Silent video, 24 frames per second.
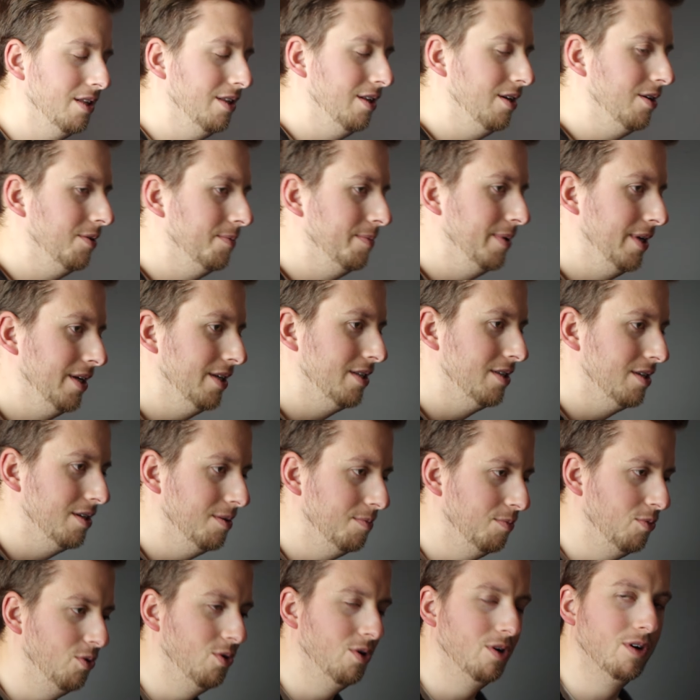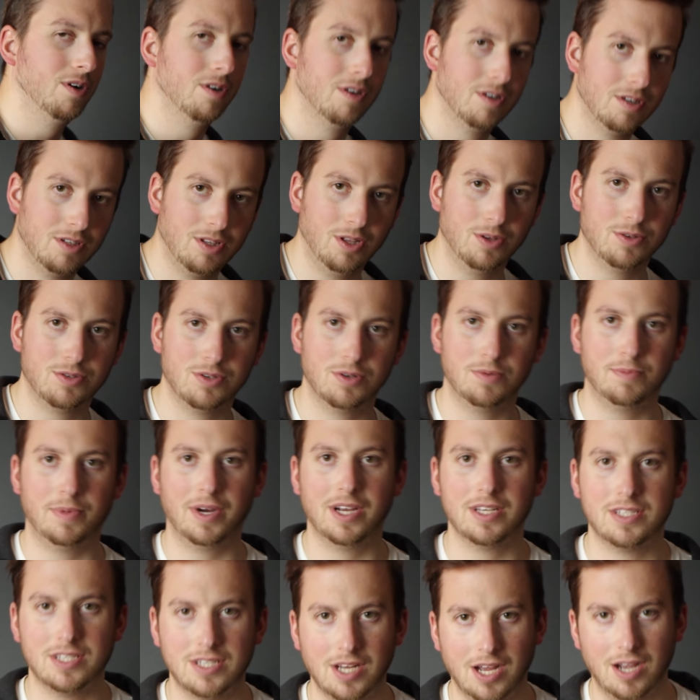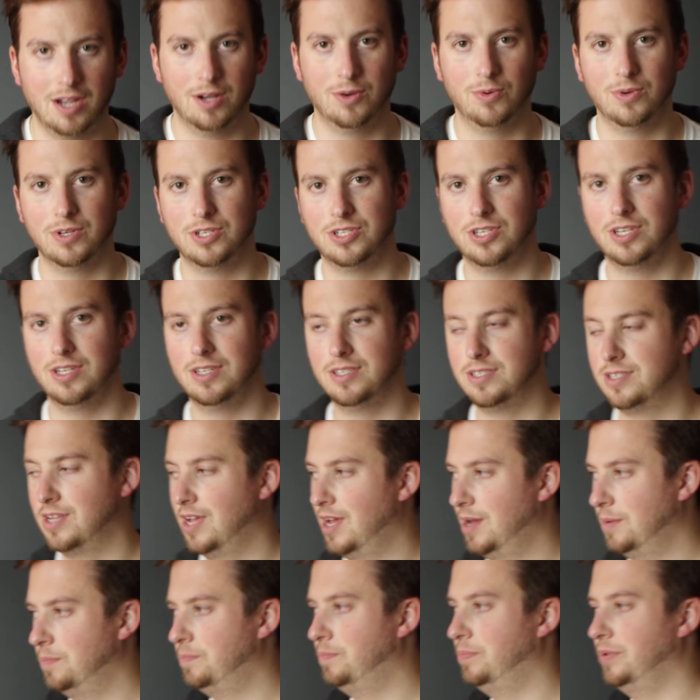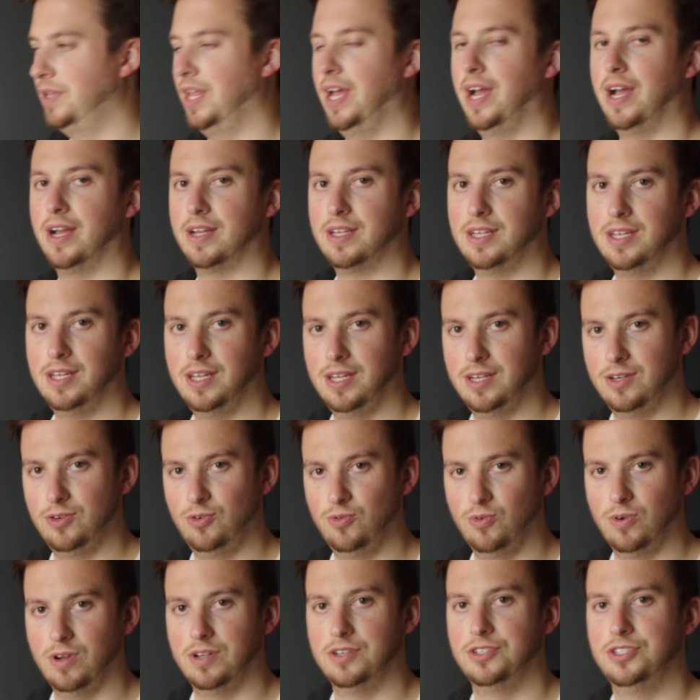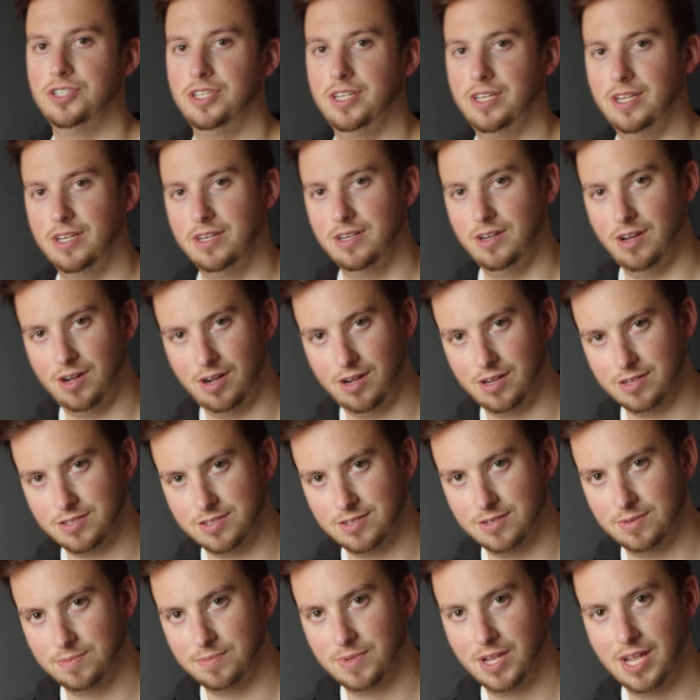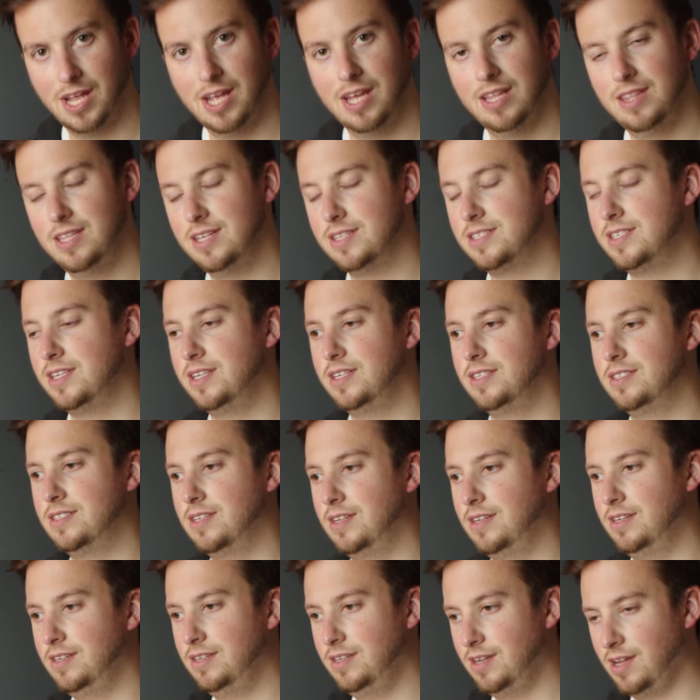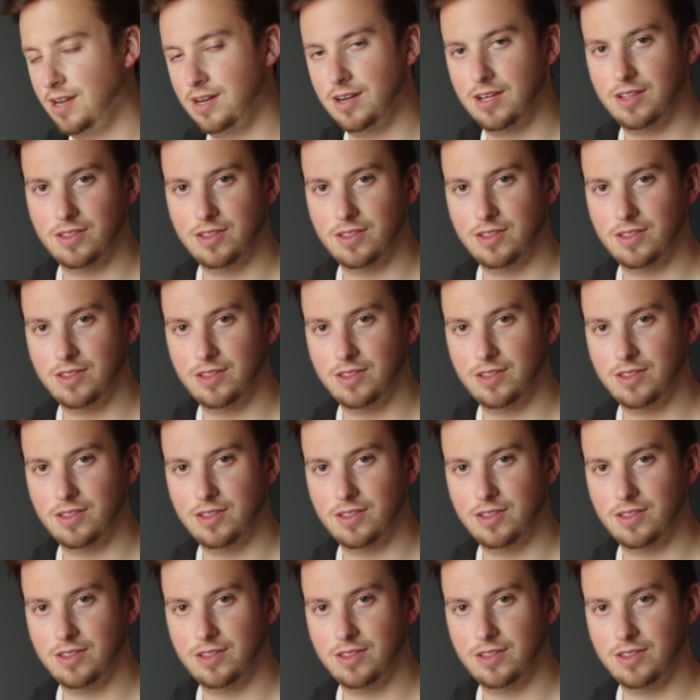a little bit more closer to my style, which is black and grungy and awesome. This is none